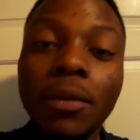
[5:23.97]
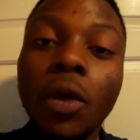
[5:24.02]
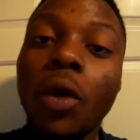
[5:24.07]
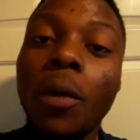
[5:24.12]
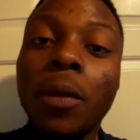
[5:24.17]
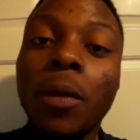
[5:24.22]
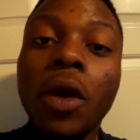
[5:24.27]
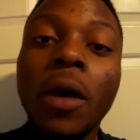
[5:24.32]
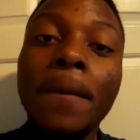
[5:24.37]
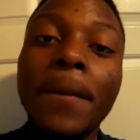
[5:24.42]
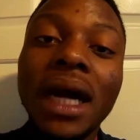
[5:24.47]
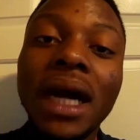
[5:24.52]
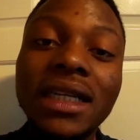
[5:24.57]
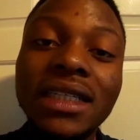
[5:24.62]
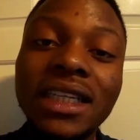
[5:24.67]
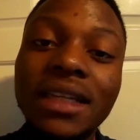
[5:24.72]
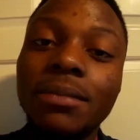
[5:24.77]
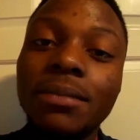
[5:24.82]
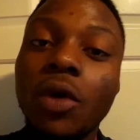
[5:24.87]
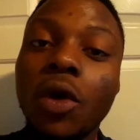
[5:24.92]
more
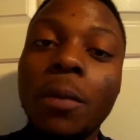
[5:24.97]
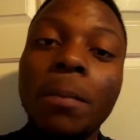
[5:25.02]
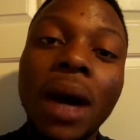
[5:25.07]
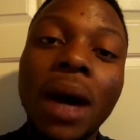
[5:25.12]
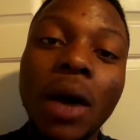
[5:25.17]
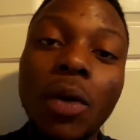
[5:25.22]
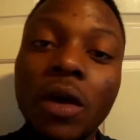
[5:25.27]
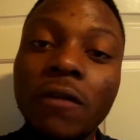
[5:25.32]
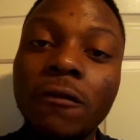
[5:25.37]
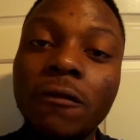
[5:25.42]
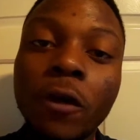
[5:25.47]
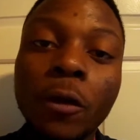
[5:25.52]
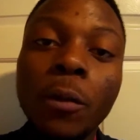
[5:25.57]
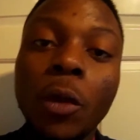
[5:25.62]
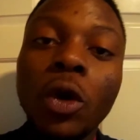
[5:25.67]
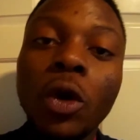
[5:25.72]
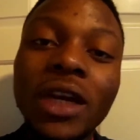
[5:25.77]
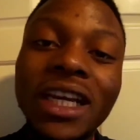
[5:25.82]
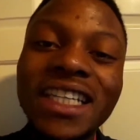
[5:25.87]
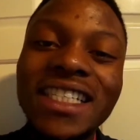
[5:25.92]
commanding, more
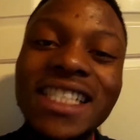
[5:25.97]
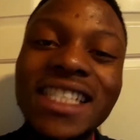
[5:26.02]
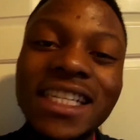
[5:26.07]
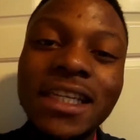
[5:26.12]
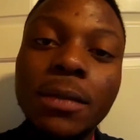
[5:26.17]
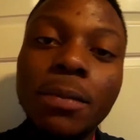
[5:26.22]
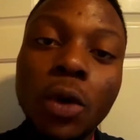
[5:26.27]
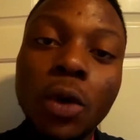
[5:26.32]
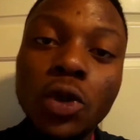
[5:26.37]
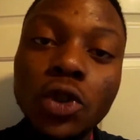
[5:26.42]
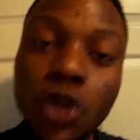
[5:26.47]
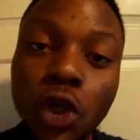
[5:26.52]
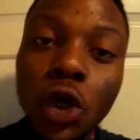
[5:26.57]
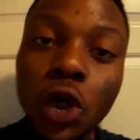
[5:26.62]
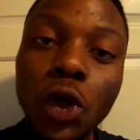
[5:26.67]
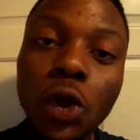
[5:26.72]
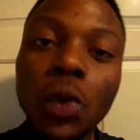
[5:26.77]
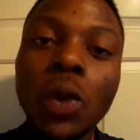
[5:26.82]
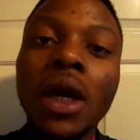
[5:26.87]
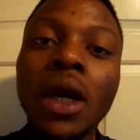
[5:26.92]
powerful, more listenable
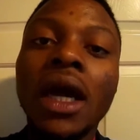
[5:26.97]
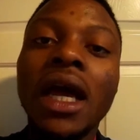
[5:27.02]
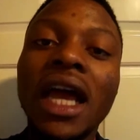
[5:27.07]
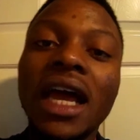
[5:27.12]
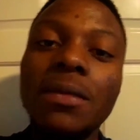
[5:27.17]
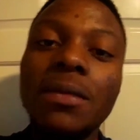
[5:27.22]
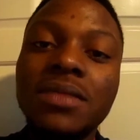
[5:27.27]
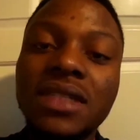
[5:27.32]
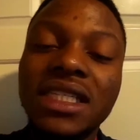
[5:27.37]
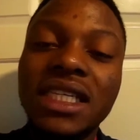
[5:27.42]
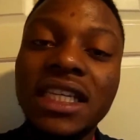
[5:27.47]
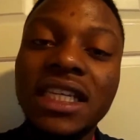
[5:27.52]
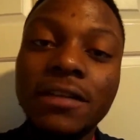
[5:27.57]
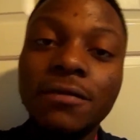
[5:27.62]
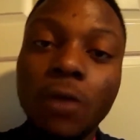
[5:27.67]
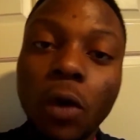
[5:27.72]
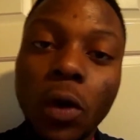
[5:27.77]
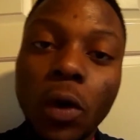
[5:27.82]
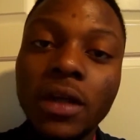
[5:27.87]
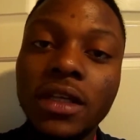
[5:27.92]
to
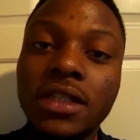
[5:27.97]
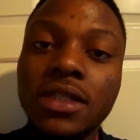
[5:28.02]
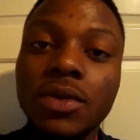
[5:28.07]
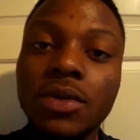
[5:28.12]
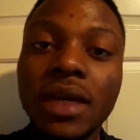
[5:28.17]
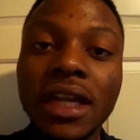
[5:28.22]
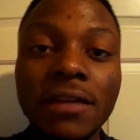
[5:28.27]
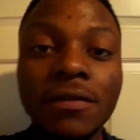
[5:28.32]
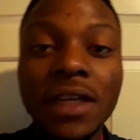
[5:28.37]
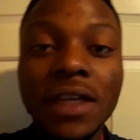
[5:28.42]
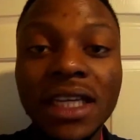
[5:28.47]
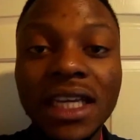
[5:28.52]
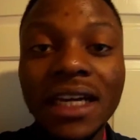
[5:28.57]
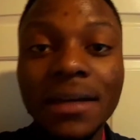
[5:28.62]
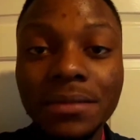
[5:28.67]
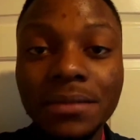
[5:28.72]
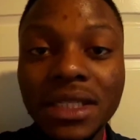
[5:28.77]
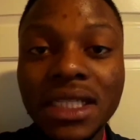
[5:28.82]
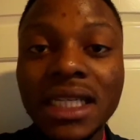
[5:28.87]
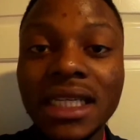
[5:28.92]
MC voice whenever
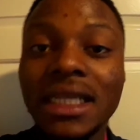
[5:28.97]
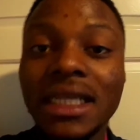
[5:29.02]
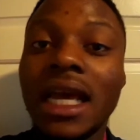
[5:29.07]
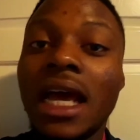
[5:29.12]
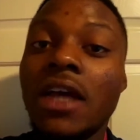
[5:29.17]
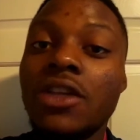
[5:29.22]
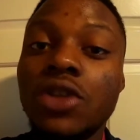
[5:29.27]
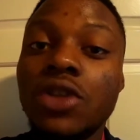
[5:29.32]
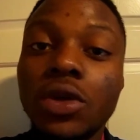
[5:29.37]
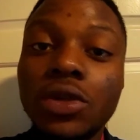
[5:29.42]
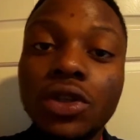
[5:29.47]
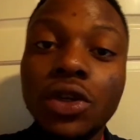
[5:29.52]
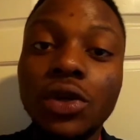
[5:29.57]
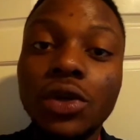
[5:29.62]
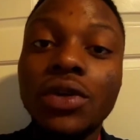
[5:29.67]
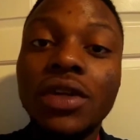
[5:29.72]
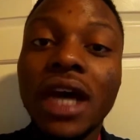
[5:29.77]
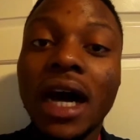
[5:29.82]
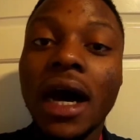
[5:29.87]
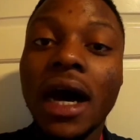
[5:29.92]
you MC. So
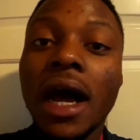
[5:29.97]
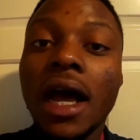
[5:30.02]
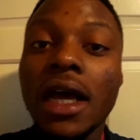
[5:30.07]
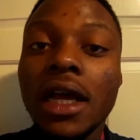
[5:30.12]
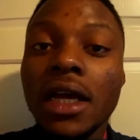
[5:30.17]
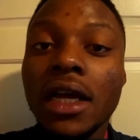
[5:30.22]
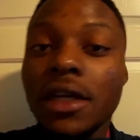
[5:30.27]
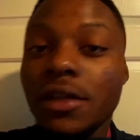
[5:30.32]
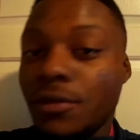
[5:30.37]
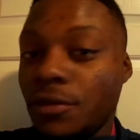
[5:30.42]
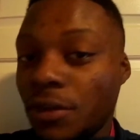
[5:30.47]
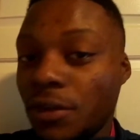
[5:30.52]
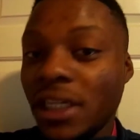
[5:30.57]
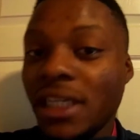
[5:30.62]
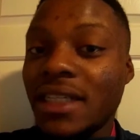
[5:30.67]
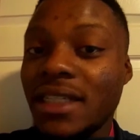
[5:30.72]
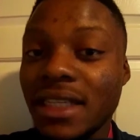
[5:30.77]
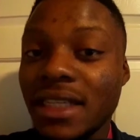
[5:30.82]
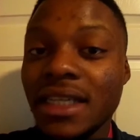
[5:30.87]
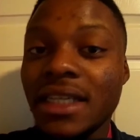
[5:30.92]
do that.
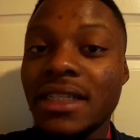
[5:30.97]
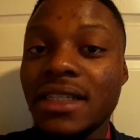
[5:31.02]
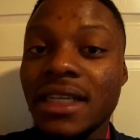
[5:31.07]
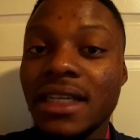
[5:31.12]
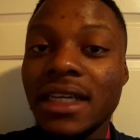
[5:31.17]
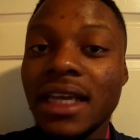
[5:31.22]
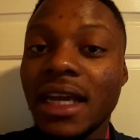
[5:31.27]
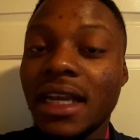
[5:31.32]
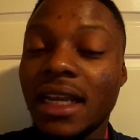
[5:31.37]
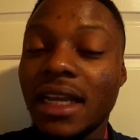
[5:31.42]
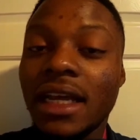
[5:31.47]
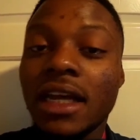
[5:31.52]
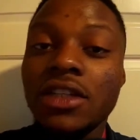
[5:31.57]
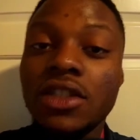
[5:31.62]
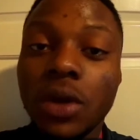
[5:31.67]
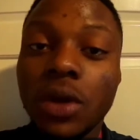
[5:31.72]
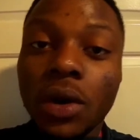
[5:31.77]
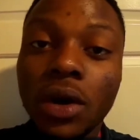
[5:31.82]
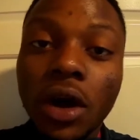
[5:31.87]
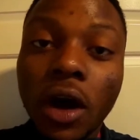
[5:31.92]
3 C's again.
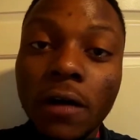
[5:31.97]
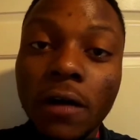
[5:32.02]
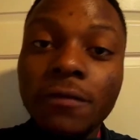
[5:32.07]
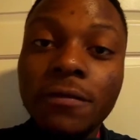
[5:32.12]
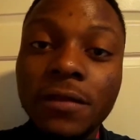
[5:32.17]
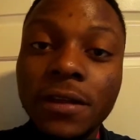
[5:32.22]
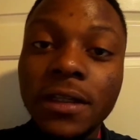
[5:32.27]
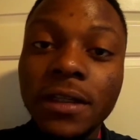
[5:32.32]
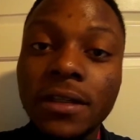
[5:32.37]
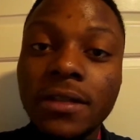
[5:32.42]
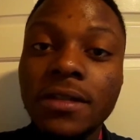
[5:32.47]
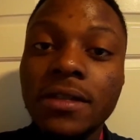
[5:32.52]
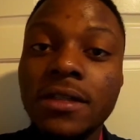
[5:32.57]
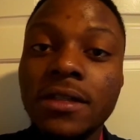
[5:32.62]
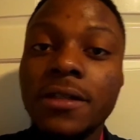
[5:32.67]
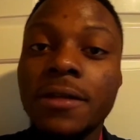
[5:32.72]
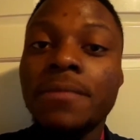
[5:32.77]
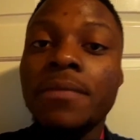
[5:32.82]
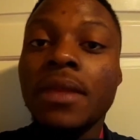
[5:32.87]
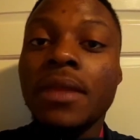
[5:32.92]
So
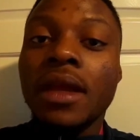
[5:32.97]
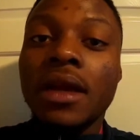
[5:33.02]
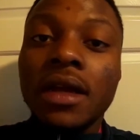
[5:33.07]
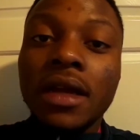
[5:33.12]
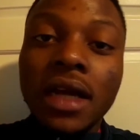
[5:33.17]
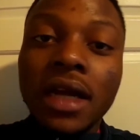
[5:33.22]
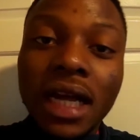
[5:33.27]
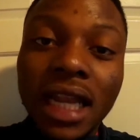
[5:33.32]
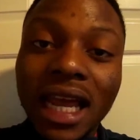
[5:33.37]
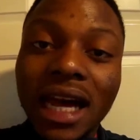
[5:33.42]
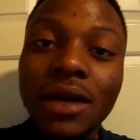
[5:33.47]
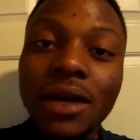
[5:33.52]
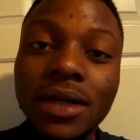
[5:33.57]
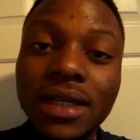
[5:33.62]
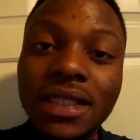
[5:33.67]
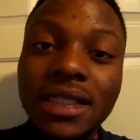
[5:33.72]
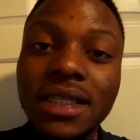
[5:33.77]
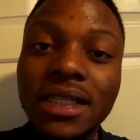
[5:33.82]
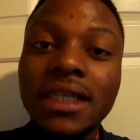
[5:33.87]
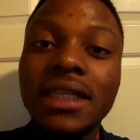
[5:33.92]
confidence,
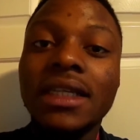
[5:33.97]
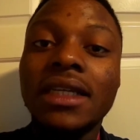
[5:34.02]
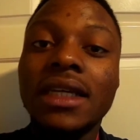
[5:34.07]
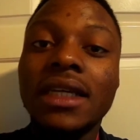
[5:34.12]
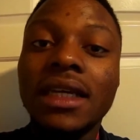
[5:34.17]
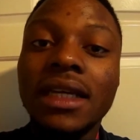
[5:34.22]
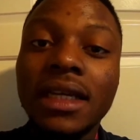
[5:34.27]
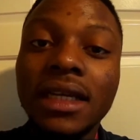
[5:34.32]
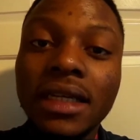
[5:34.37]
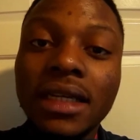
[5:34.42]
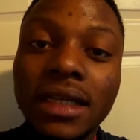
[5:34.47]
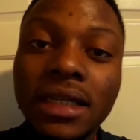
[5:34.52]
clarity,